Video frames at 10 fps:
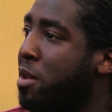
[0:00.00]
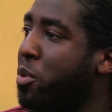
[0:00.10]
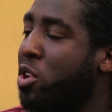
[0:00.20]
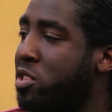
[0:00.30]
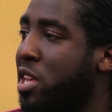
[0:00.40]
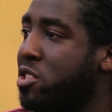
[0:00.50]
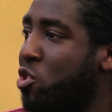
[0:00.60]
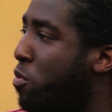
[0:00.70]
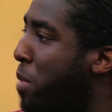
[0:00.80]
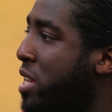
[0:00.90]
Because there's
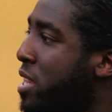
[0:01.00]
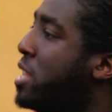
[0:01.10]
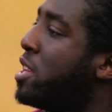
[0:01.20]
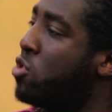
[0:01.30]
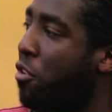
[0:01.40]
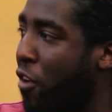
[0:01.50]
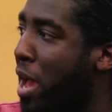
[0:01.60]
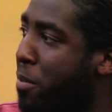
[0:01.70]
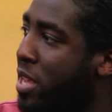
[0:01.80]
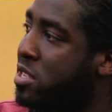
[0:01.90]
still money and your
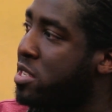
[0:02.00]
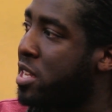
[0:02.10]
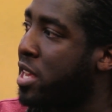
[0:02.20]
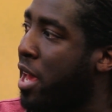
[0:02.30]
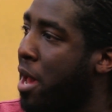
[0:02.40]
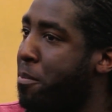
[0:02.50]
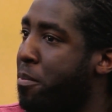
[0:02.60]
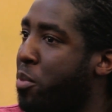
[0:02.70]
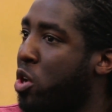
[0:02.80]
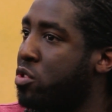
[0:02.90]
fan base is in it
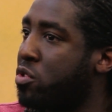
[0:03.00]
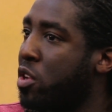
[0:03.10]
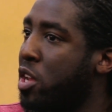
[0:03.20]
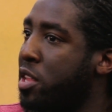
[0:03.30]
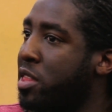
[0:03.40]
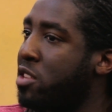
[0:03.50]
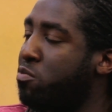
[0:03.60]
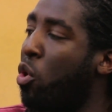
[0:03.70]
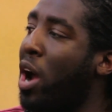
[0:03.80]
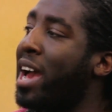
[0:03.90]
and because
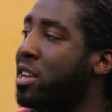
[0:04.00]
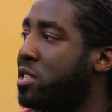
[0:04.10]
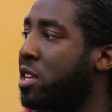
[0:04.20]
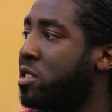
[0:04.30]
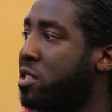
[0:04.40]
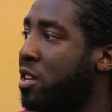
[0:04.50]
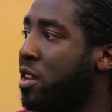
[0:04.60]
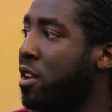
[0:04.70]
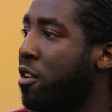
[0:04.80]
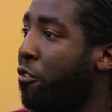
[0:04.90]
there's more access
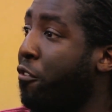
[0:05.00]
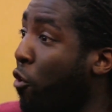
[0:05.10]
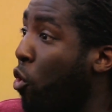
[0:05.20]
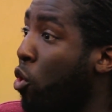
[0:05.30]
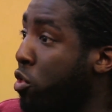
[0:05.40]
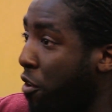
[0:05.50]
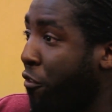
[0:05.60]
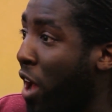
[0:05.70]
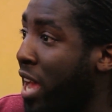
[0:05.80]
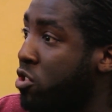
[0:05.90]
for the
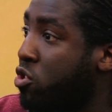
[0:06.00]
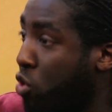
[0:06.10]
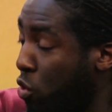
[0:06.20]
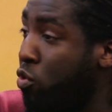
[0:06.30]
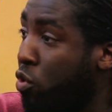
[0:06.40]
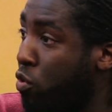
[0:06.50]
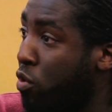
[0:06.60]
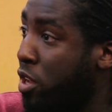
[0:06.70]
fans to you.